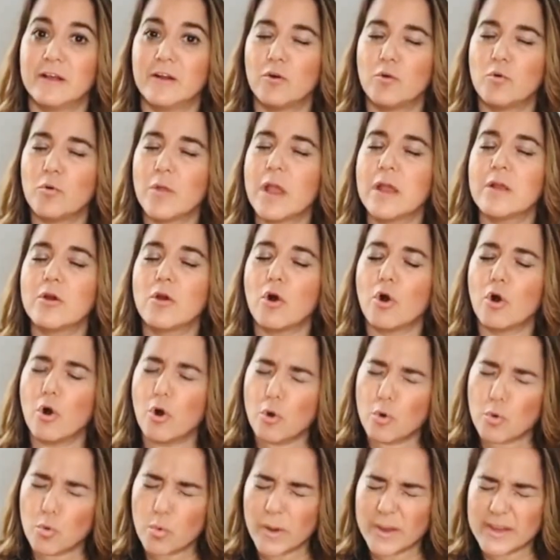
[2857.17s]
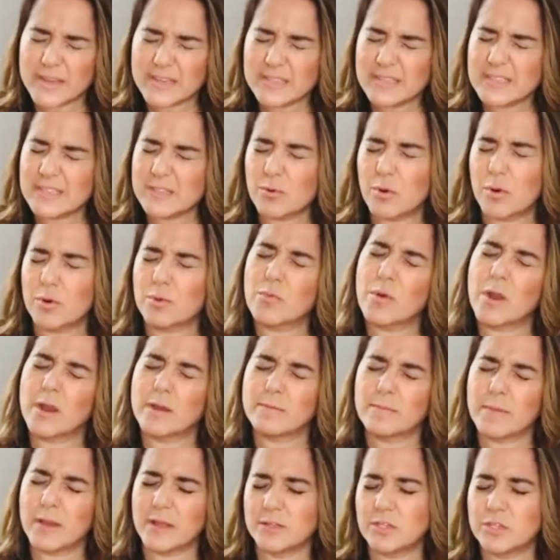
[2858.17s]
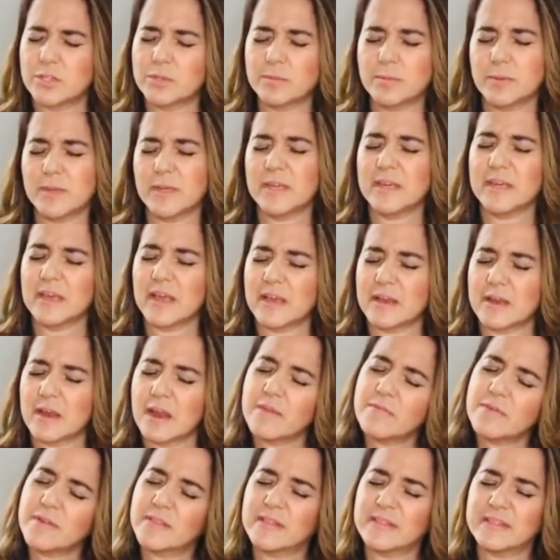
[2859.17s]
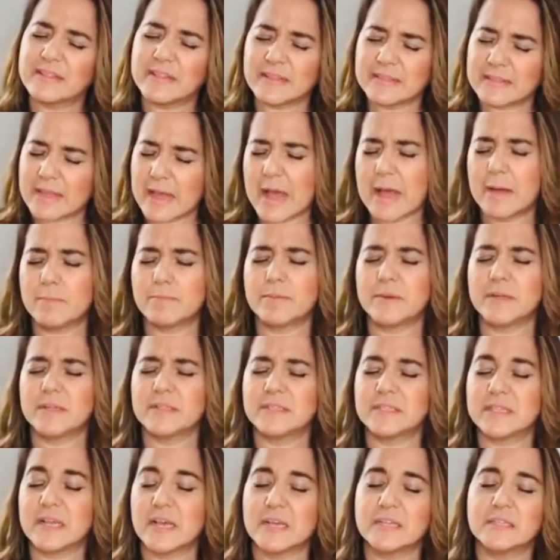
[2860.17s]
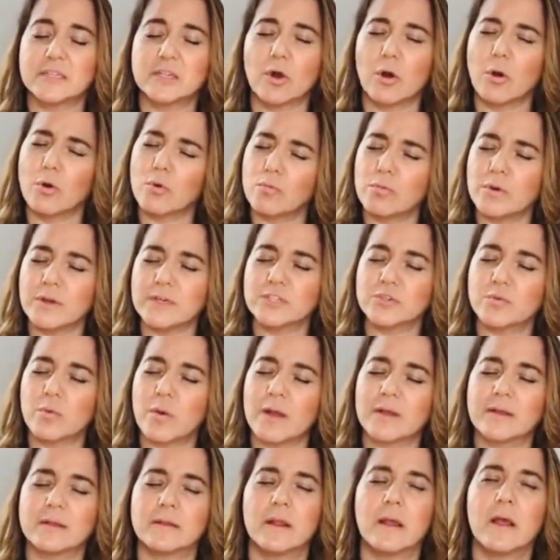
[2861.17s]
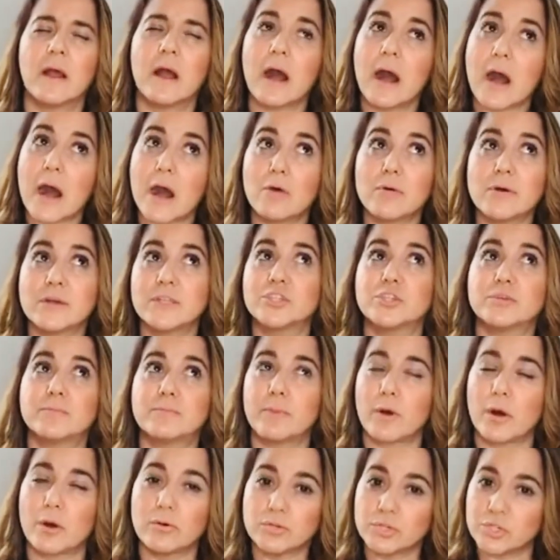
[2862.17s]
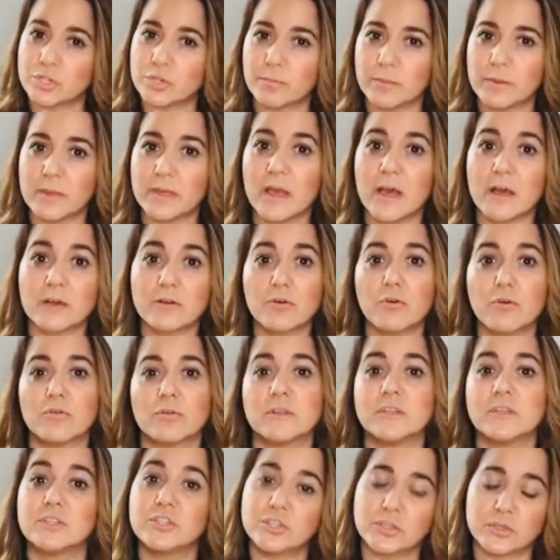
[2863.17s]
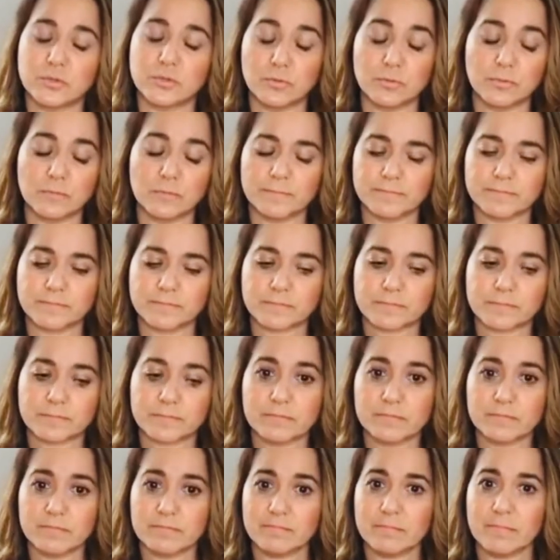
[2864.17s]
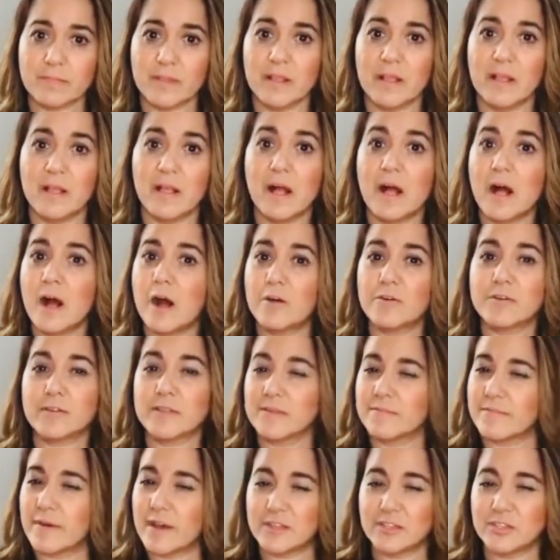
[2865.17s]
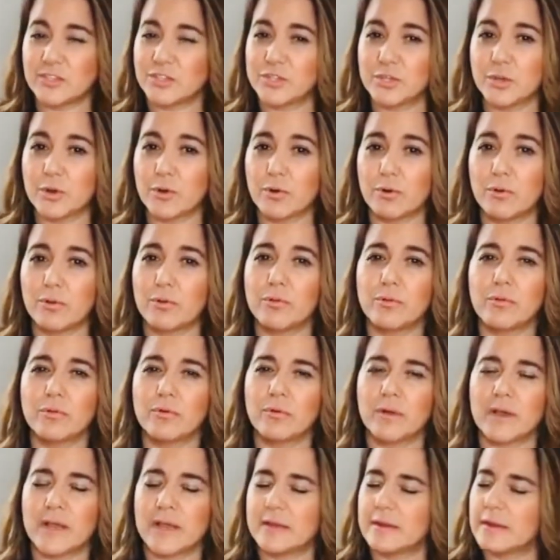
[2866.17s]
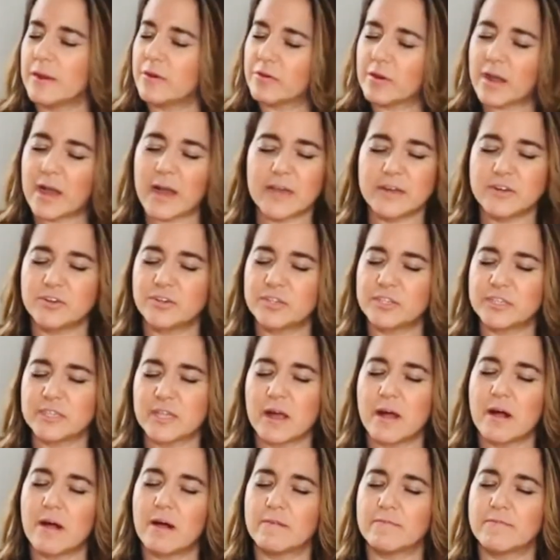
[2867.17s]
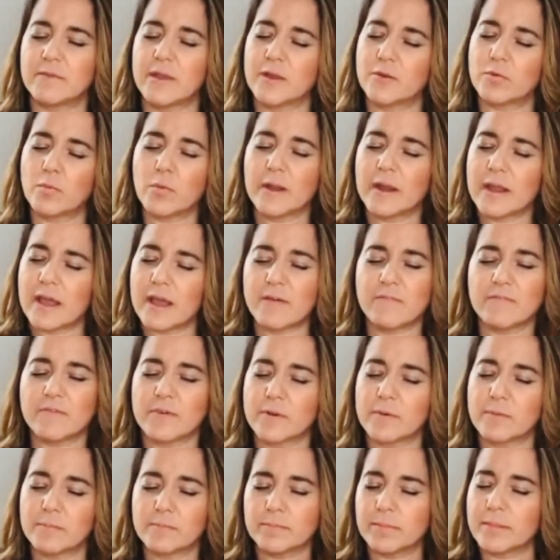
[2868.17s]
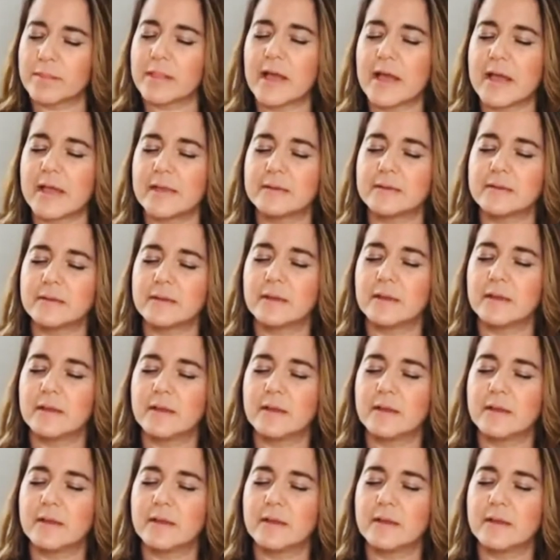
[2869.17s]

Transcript: we are always what we are meant to be and everything that happens is always what how it's supposed to be according to our divine soul and our higher self and whatever plan